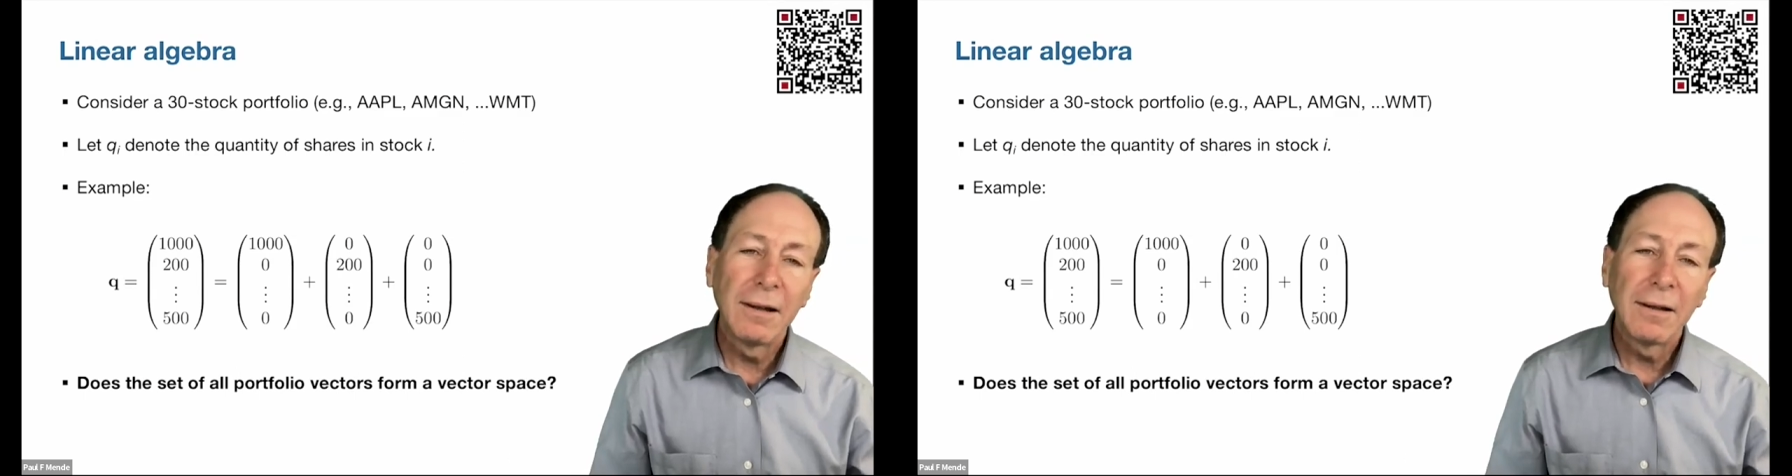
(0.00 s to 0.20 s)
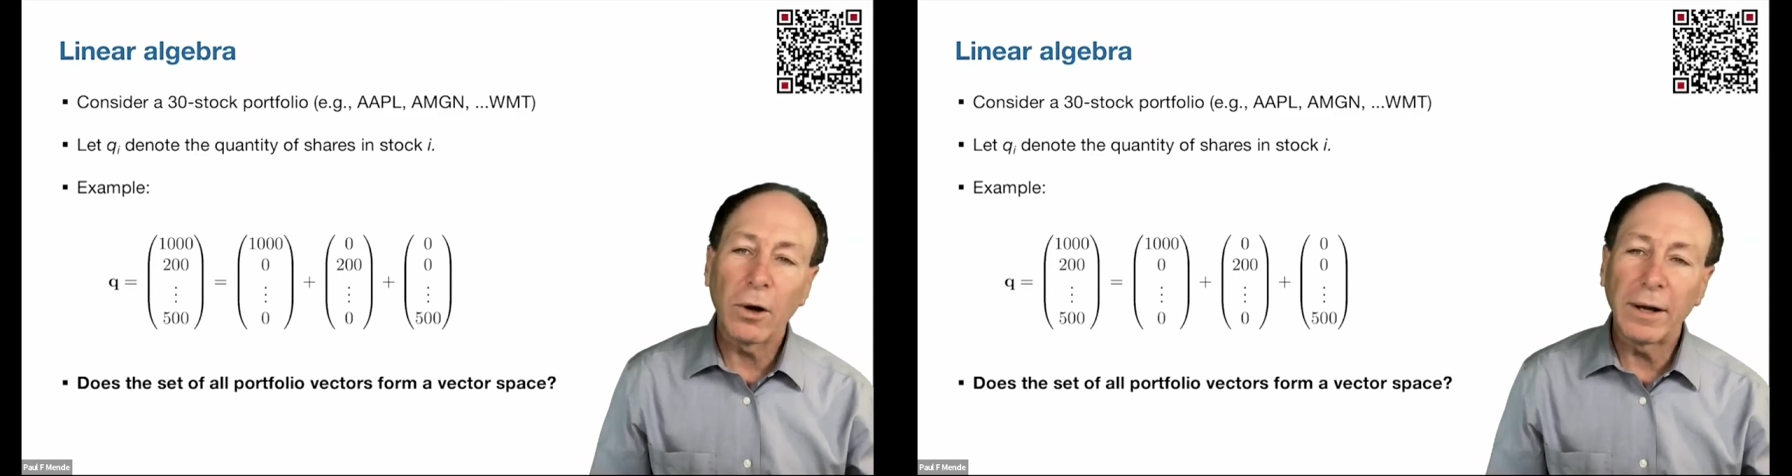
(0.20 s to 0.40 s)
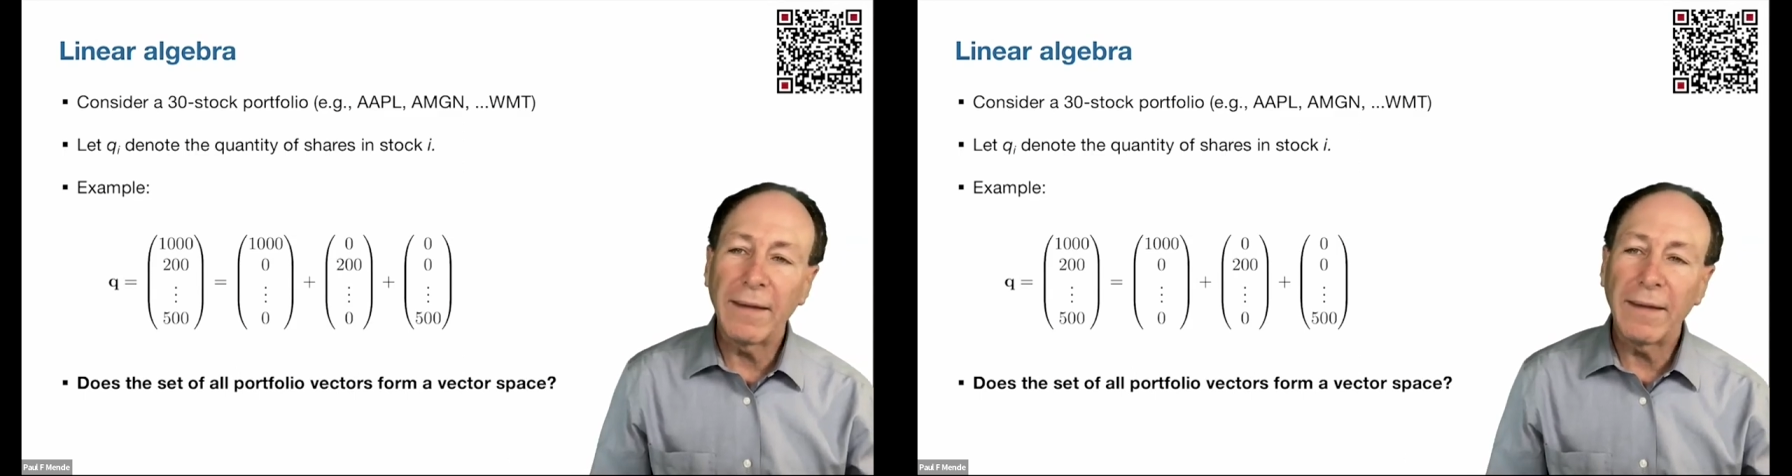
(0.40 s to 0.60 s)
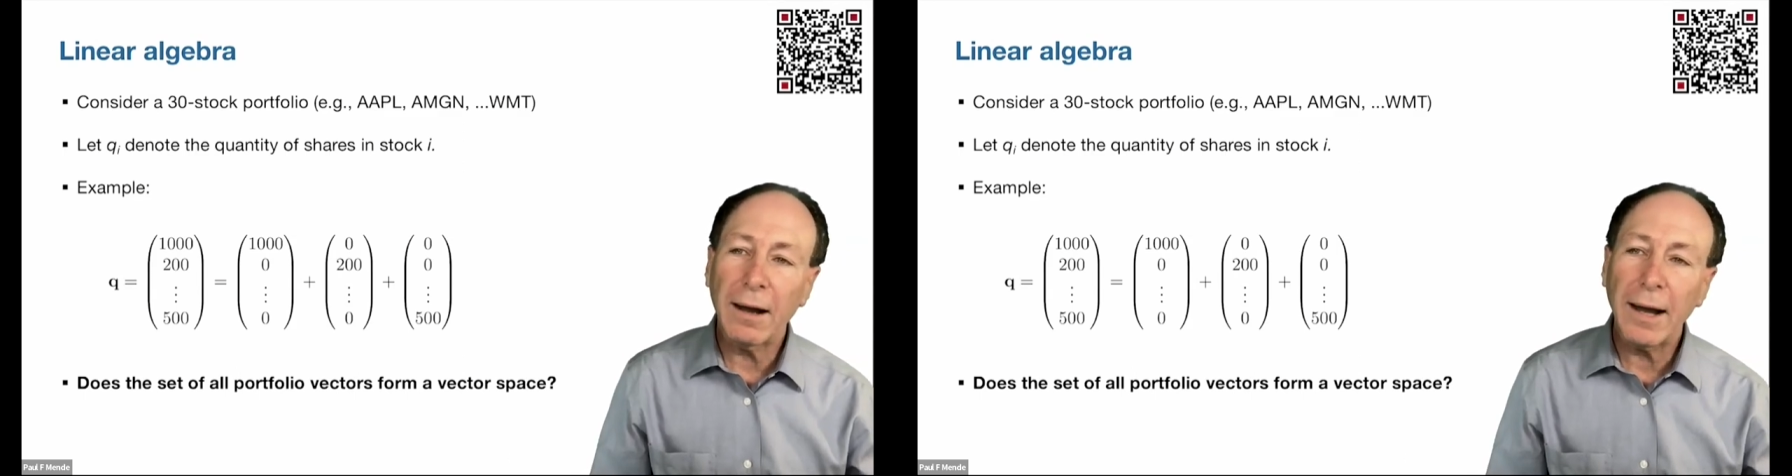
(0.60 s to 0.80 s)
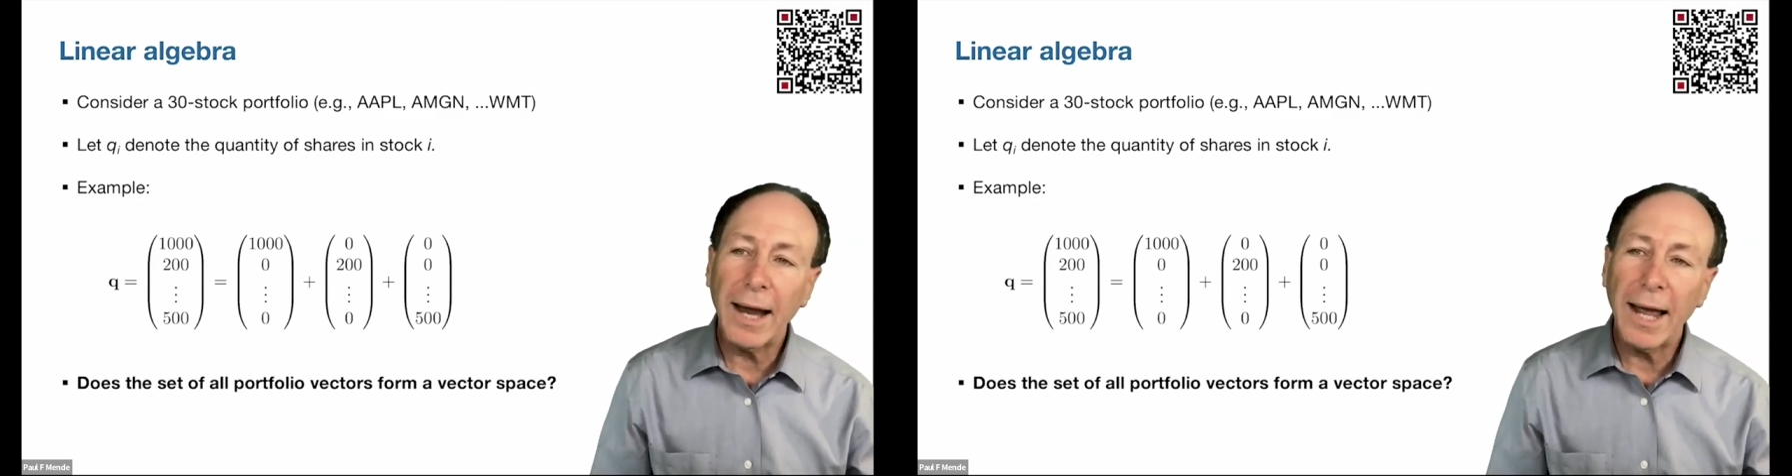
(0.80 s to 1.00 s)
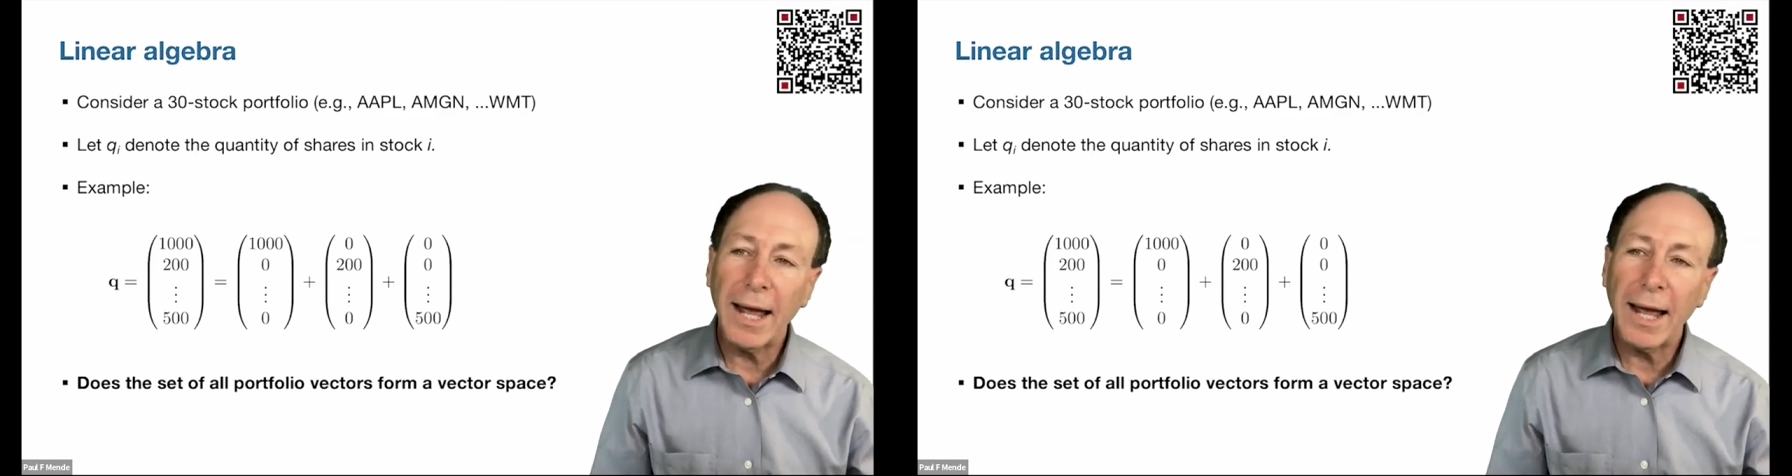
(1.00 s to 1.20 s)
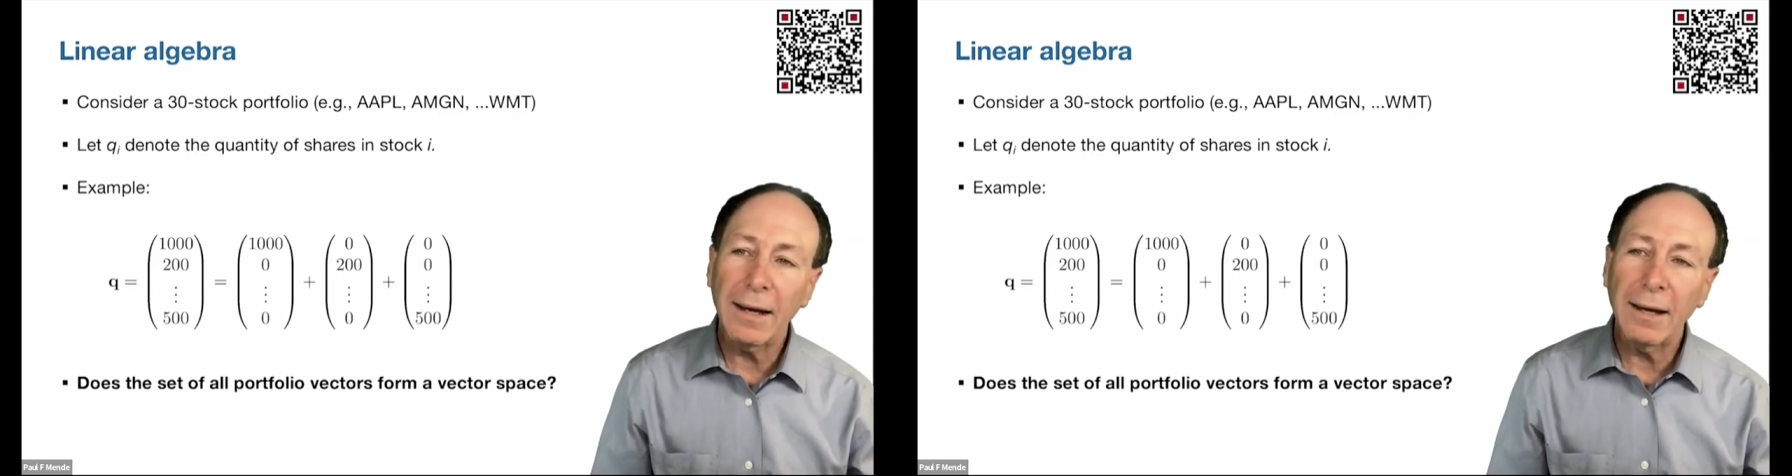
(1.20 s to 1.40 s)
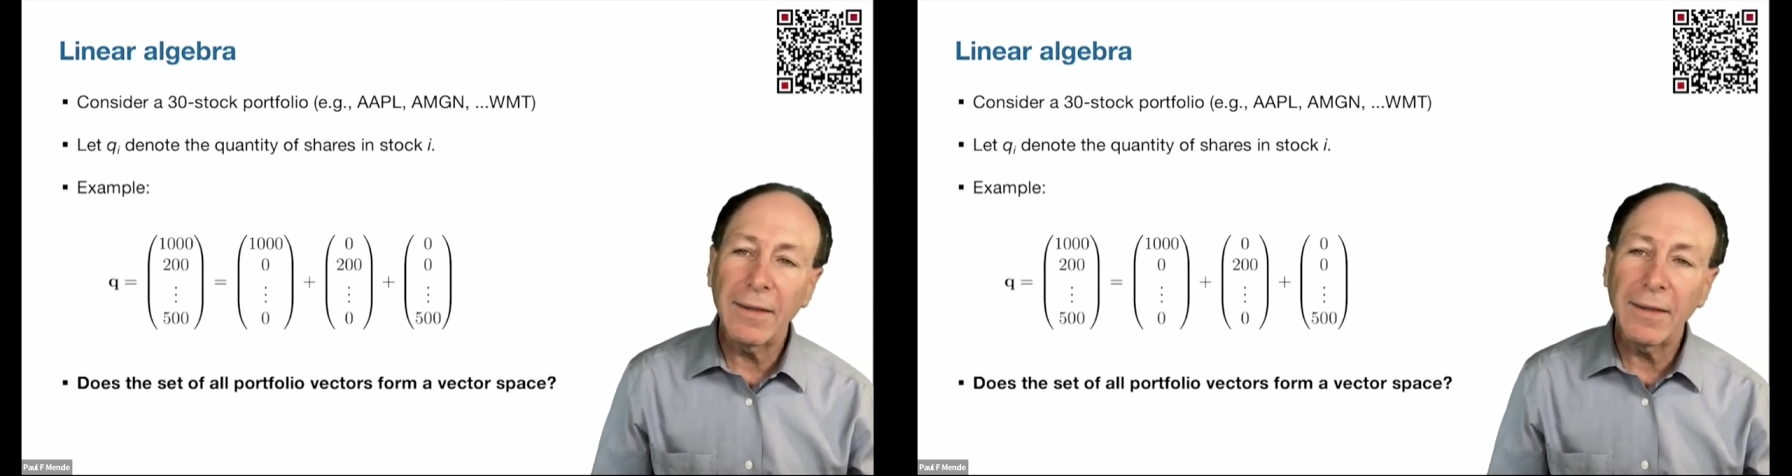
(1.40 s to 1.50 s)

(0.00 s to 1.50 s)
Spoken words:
that were in there, and